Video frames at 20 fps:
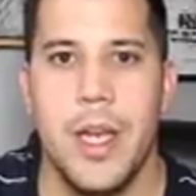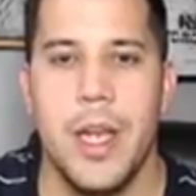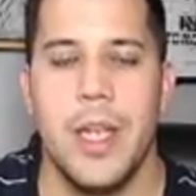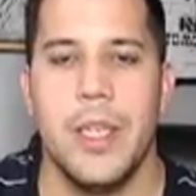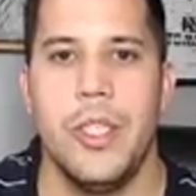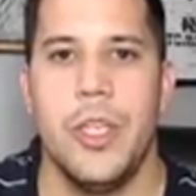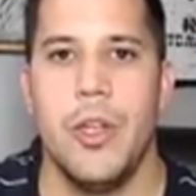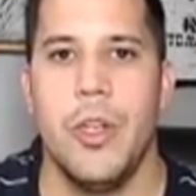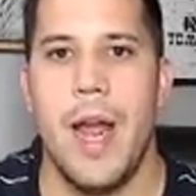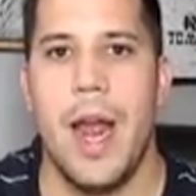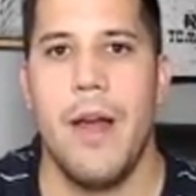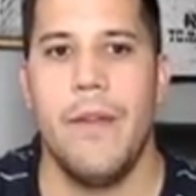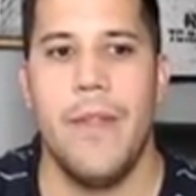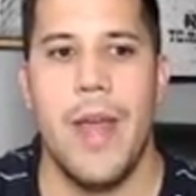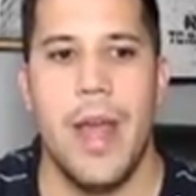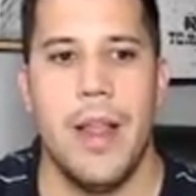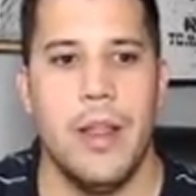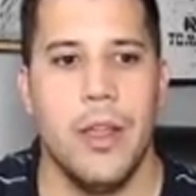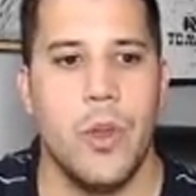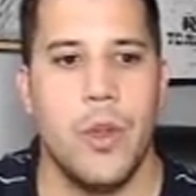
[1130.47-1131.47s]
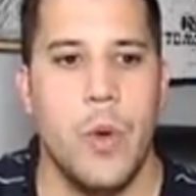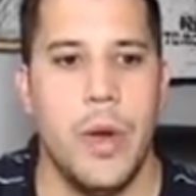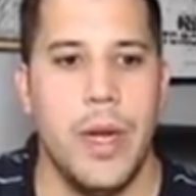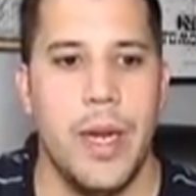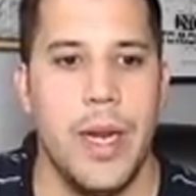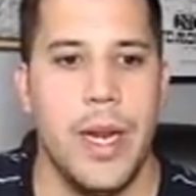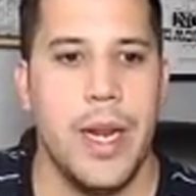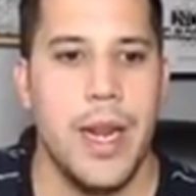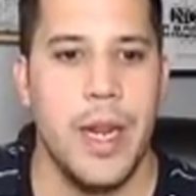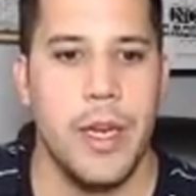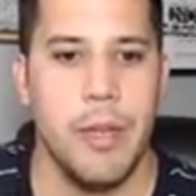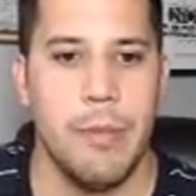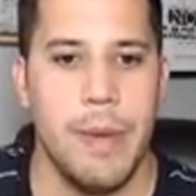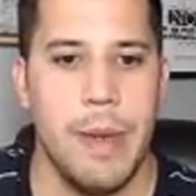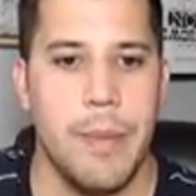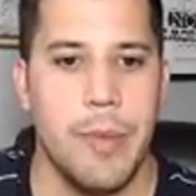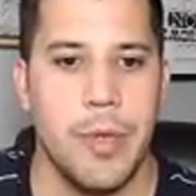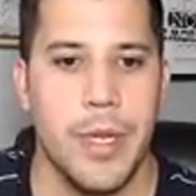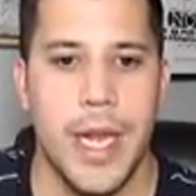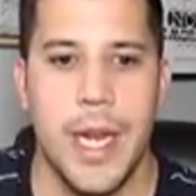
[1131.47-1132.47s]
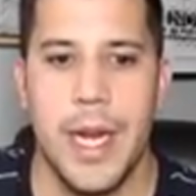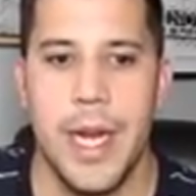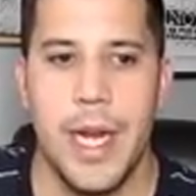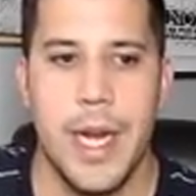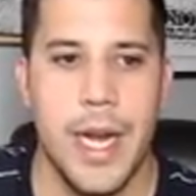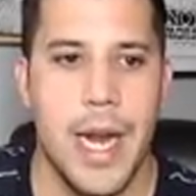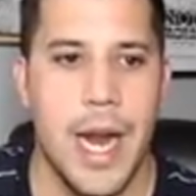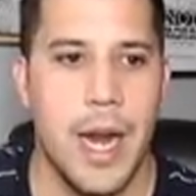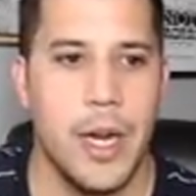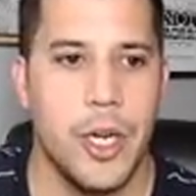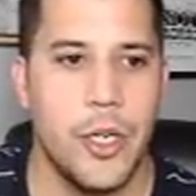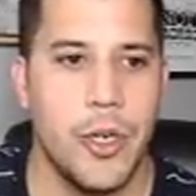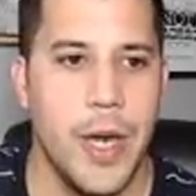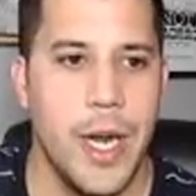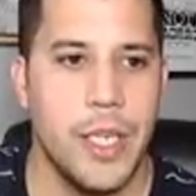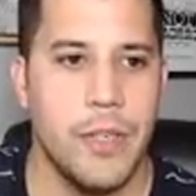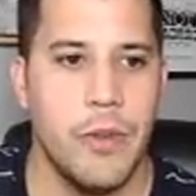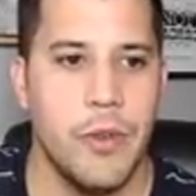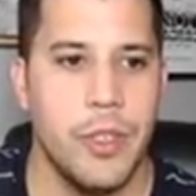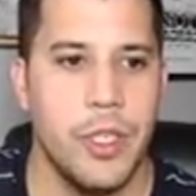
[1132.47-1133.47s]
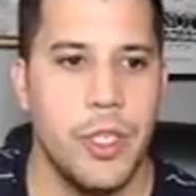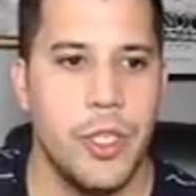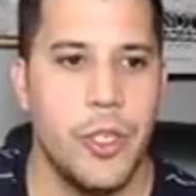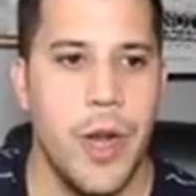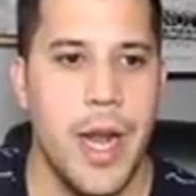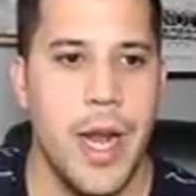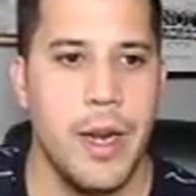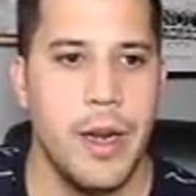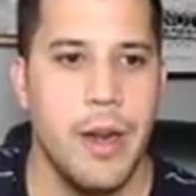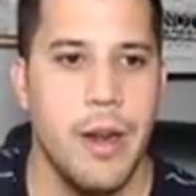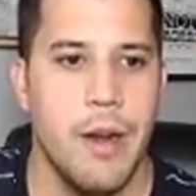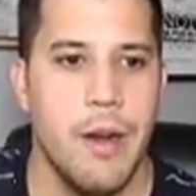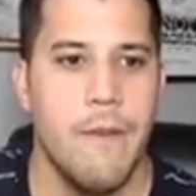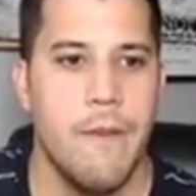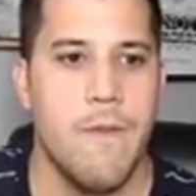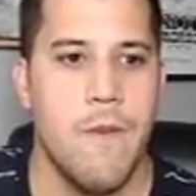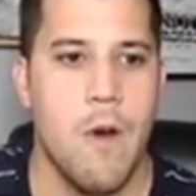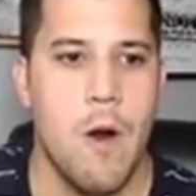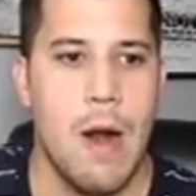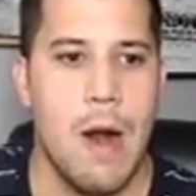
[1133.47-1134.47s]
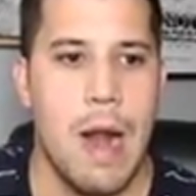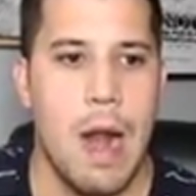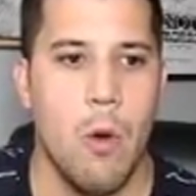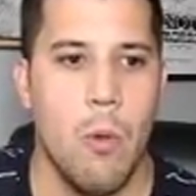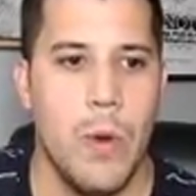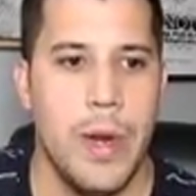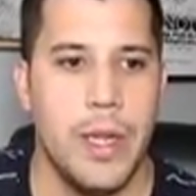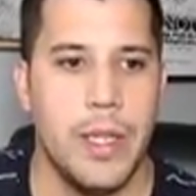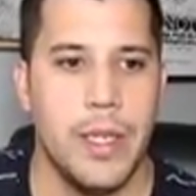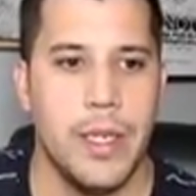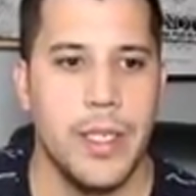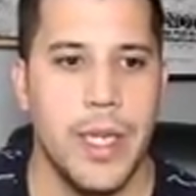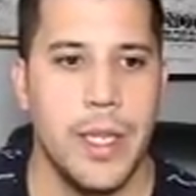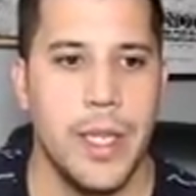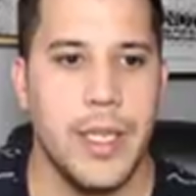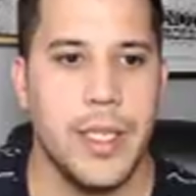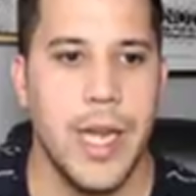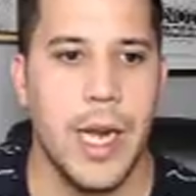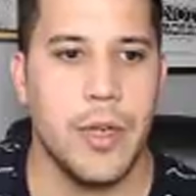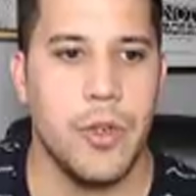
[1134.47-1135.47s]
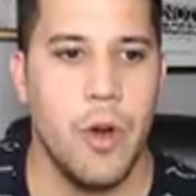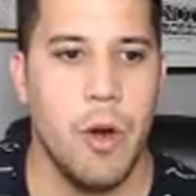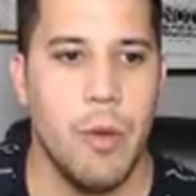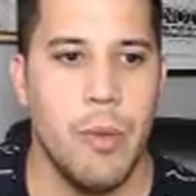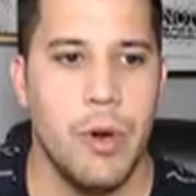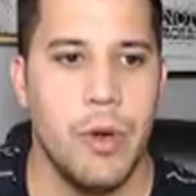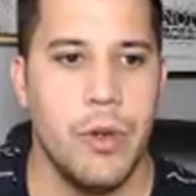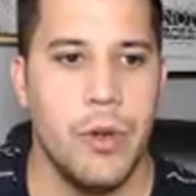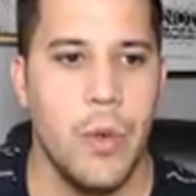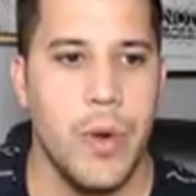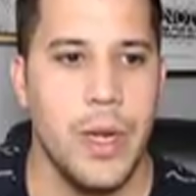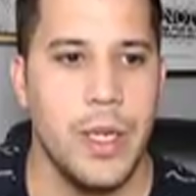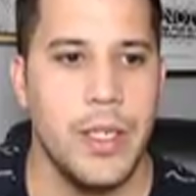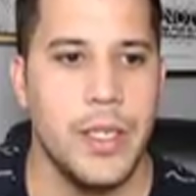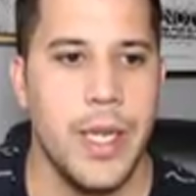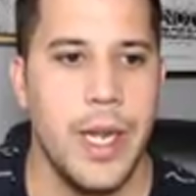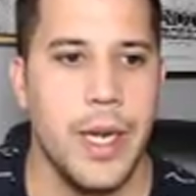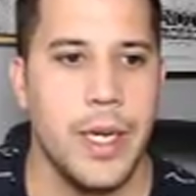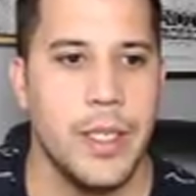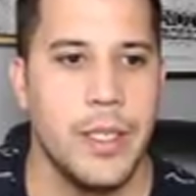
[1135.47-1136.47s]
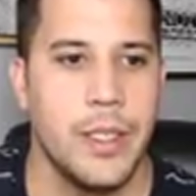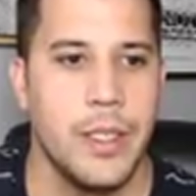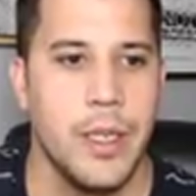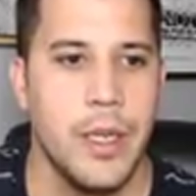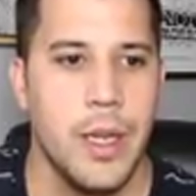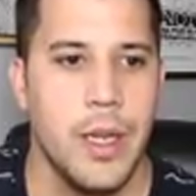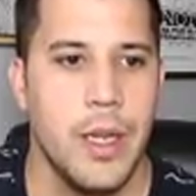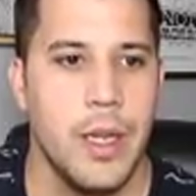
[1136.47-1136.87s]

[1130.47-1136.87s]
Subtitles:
because you'll have that liquidity and you'll be able to get in and out of trades versus trading far out weeklies like these October 26th,